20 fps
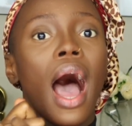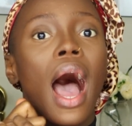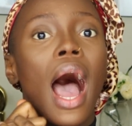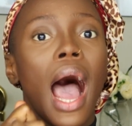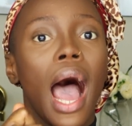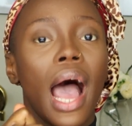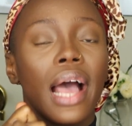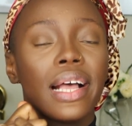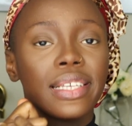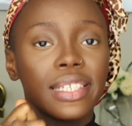
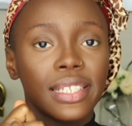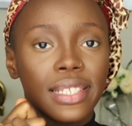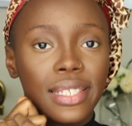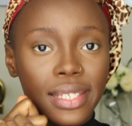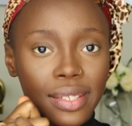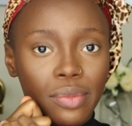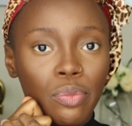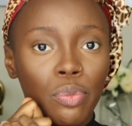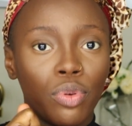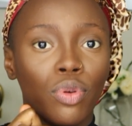
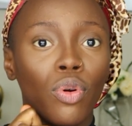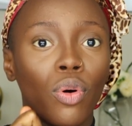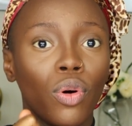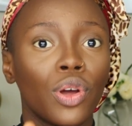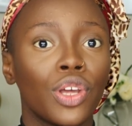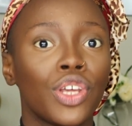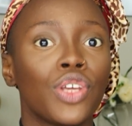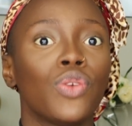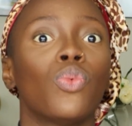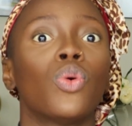Ice
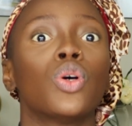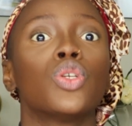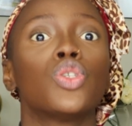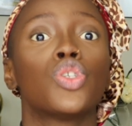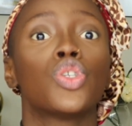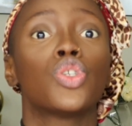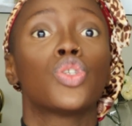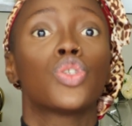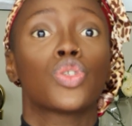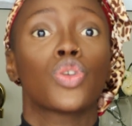block. It
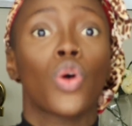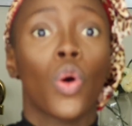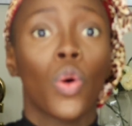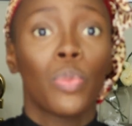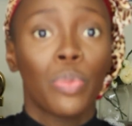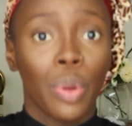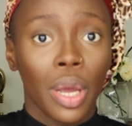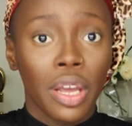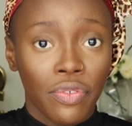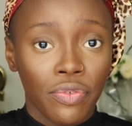was
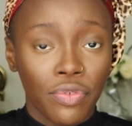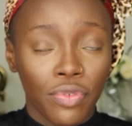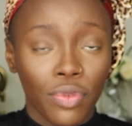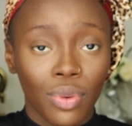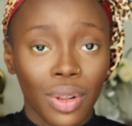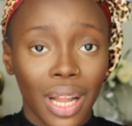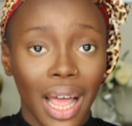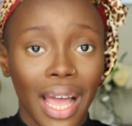so painful.